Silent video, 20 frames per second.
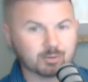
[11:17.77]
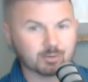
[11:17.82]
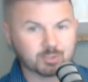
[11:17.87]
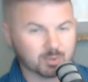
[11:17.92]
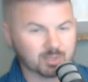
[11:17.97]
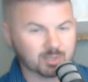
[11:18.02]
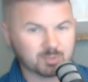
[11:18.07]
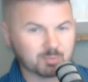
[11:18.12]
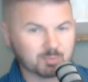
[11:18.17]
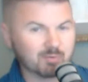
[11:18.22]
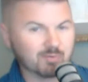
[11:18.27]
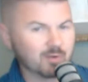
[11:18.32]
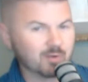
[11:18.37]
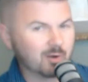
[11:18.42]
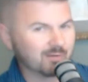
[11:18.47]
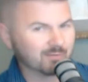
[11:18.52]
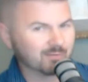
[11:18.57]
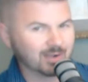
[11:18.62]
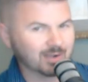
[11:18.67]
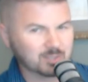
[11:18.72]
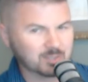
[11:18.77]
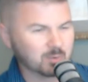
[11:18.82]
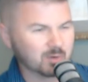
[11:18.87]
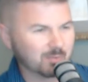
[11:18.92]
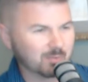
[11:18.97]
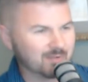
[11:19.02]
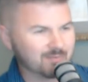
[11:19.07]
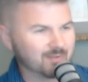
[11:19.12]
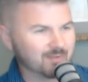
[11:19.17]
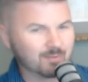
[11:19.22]
Trust but verify is one
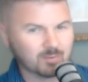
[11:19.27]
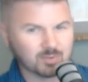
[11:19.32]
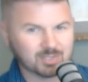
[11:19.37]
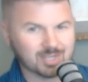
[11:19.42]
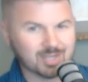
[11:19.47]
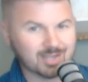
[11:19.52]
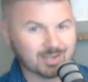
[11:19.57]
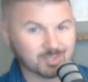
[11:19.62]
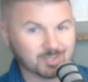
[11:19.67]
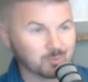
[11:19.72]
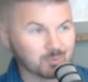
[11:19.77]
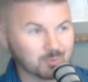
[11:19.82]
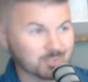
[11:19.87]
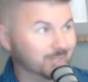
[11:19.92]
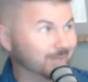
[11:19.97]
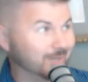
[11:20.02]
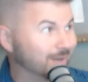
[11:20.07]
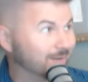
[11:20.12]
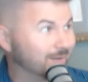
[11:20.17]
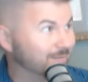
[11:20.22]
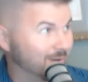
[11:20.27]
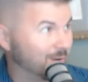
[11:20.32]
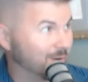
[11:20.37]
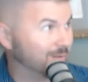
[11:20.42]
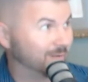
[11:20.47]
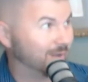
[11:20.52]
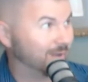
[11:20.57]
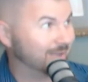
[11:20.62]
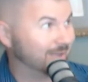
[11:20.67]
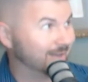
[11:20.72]
of my favorite sayings. Well, she didn't
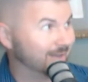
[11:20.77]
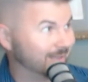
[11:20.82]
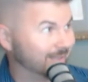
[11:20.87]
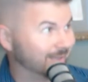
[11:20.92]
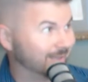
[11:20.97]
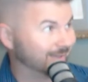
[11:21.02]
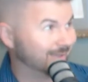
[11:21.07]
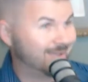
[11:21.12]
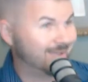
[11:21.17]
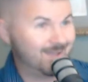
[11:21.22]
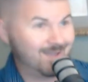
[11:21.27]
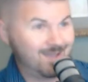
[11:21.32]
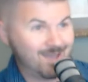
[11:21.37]
verify anything.